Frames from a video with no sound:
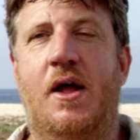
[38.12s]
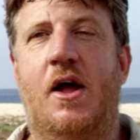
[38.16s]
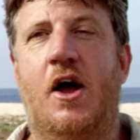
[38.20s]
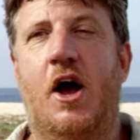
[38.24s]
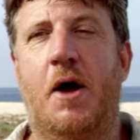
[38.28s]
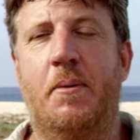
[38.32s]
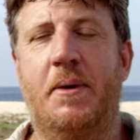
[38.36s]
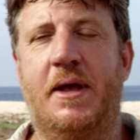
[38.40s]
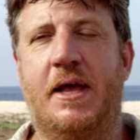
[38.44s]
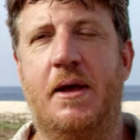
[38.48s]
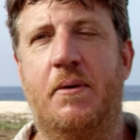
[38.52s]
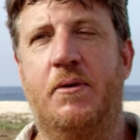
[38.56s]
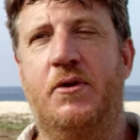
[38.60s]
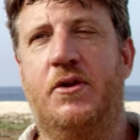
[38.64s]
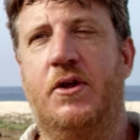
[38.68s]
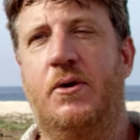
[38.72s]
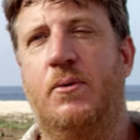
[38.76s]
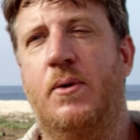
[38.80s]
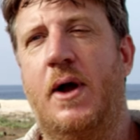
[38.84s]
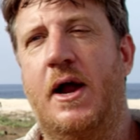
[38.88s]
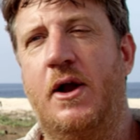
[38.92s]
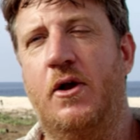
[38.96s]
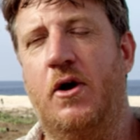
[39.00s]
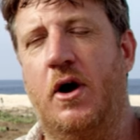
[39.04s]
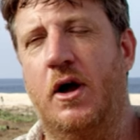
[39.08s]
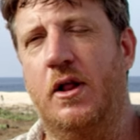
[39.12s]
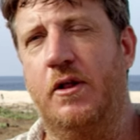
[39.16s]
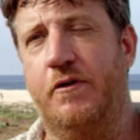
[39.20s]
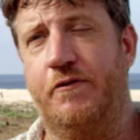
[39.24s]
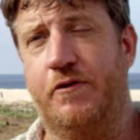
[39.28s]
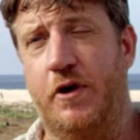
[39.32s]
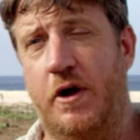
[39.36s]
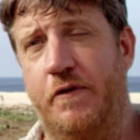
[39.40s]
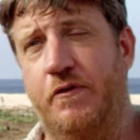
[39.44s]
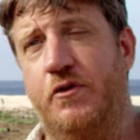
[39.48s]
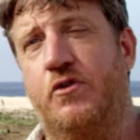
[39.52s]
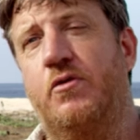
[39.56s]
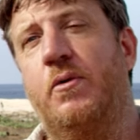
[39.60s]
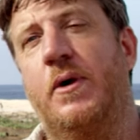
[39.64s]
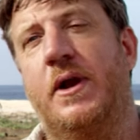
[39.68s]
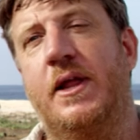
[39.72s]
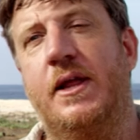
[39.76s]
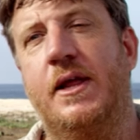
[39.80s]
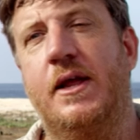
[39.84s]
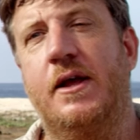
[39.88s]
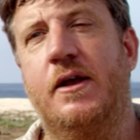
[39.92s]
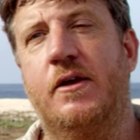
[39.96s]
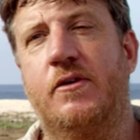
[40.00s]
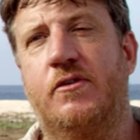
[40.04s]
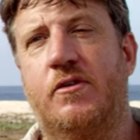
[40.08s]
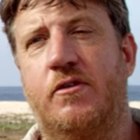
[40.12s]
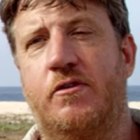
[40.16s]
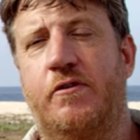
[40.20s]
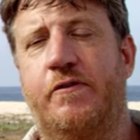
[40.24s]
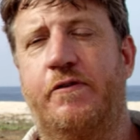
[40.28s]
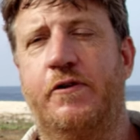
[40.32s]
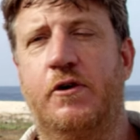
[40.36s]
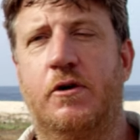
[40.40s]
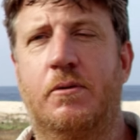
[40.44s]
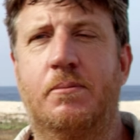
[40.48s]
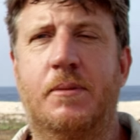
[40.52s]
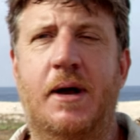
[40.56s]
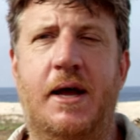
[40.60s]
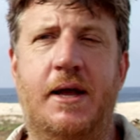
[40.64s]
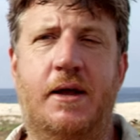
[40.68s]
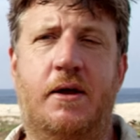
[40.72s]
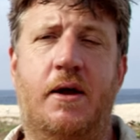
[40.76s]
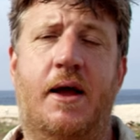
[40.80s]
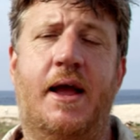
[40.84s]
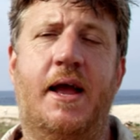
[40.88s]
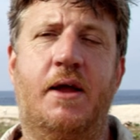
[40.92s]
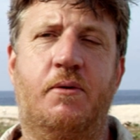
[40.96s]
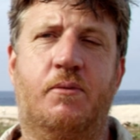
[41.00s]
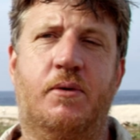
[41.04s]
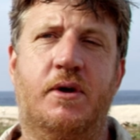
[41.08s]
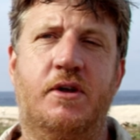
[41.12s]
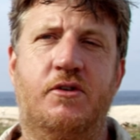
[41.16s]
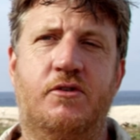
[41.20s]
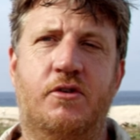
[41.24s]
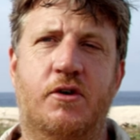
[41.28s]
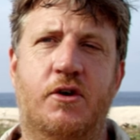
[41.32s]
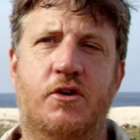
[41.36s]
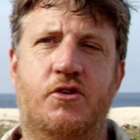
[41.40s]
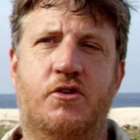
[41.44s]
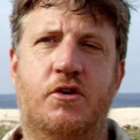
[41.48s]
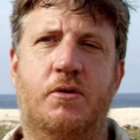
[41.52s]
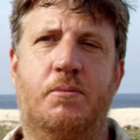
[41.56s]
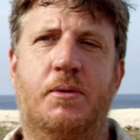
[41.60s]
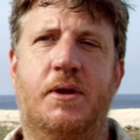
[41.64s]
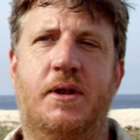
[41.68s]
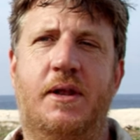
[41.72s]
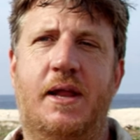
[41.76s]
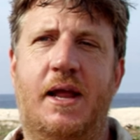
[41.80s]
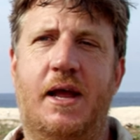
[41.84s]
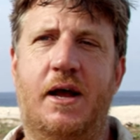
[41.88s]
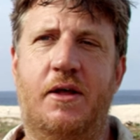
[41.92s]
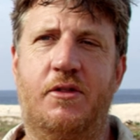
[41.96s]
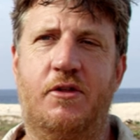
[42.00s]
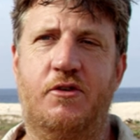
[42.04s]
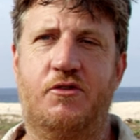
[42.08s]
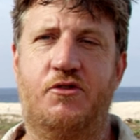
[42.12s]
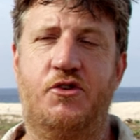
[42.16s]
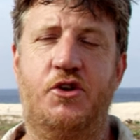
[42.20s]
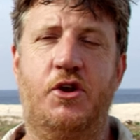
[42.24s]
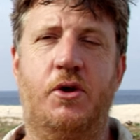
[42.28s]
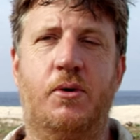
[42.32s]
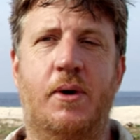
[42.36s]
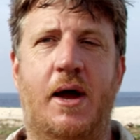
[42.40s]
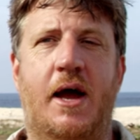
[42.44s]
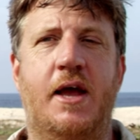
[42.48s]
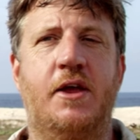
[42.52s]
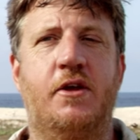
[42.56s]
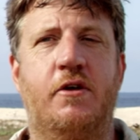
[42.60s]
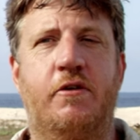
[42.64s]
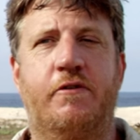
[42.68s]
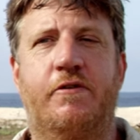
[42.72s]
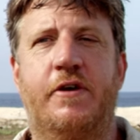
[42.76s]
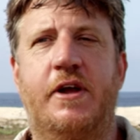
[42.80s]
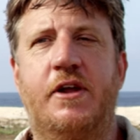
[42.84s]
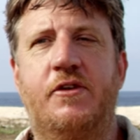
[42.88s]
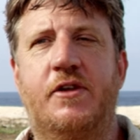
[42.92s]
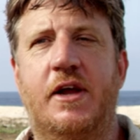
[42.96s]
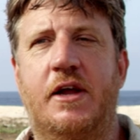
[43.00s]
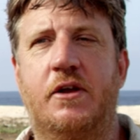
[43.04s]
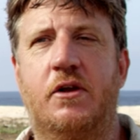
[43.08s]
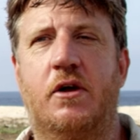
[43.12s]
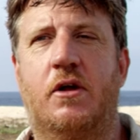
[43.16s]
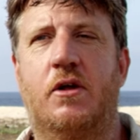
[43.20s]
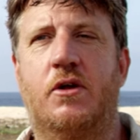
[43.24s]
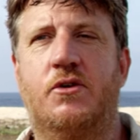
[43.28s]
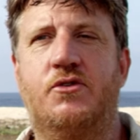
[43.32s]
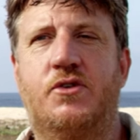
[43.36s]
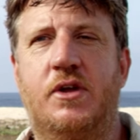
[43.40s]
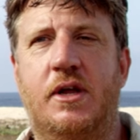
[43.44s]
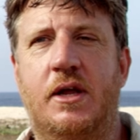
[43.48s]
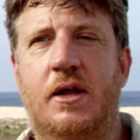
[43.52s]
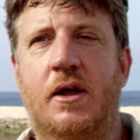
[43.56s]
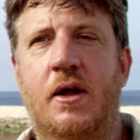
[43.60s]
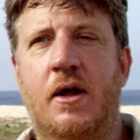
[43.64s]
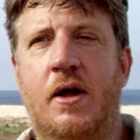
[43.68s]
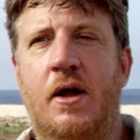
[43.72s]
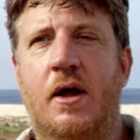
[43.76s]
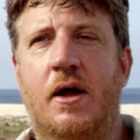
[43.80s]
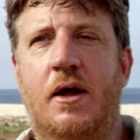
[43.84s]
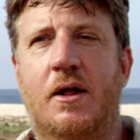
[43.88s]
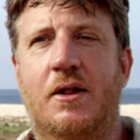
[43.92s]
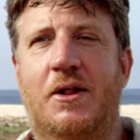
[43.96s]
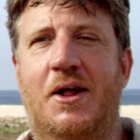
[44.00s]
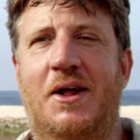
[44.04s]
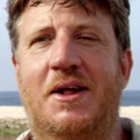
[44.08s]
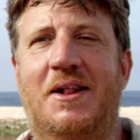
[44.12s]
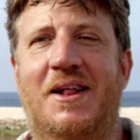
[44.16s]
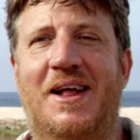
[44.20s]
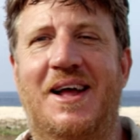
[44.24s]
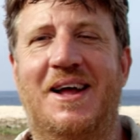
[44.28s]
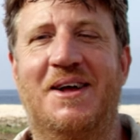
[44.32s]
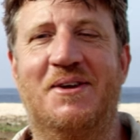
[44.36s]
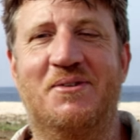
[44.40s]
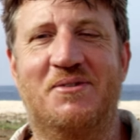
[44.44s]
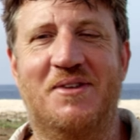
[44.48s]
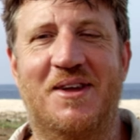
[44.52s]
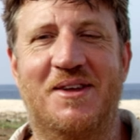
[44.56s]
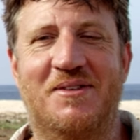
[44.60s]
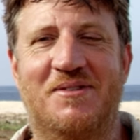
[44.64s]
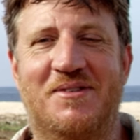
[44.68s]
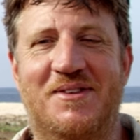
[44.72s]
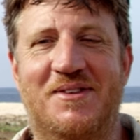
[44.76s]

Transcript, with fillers: I've been coming to Raine Island for over 20 years as a filmmaker and researcher, but now this new AUV technology allows us...